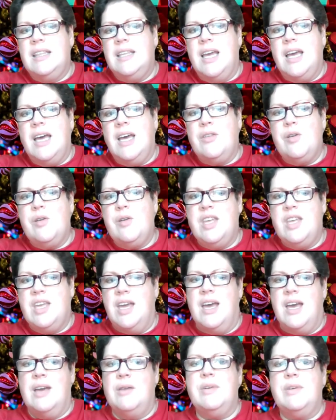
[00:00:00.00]
The other
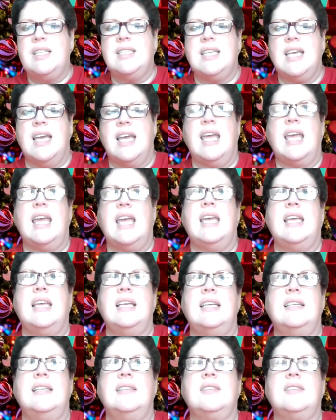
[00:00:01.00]
thing I would say
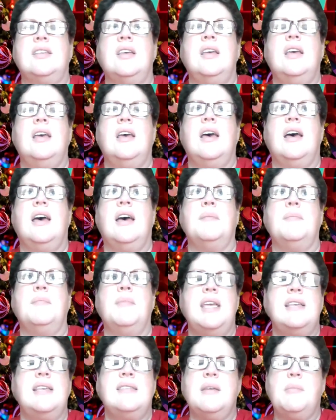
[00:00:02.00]
is
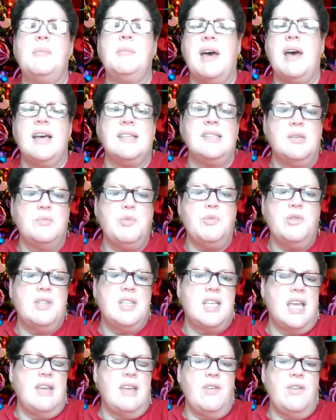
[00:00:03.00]
um, is it possible,
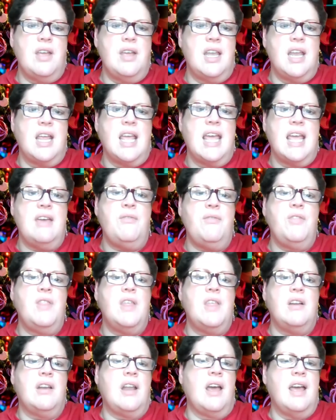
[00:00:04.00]
David, if
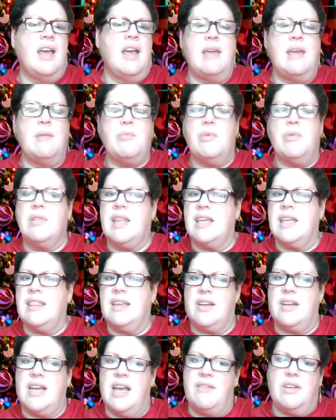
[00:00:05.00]
they're not able, like
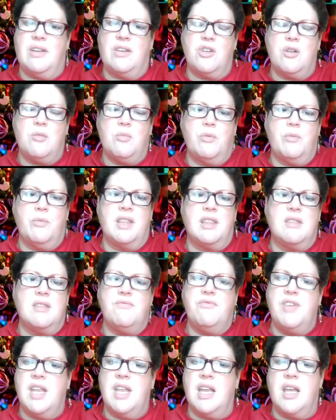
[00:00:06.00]
they're having trouble with
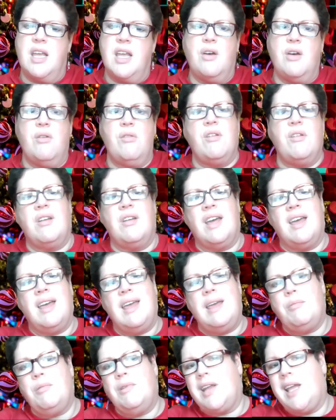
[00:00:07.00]
the video, they're not
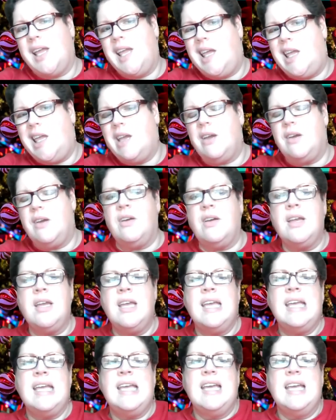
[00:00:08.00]
able to hear,